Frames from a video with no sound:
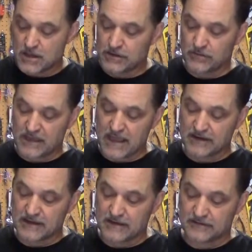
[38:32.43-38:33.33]
You
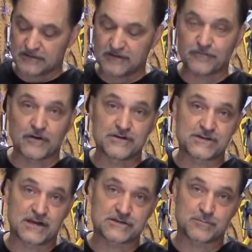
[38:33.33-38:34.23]
can get a
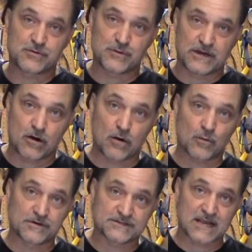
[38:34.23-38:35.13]
differentiation between
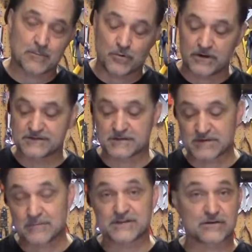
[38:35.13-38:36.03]
heartwood and sapwood, and
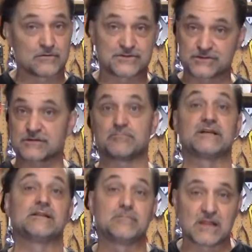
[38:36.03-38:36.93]
sometimes it goes just
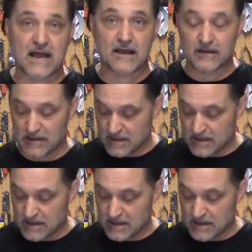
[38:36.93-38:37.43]
completely black.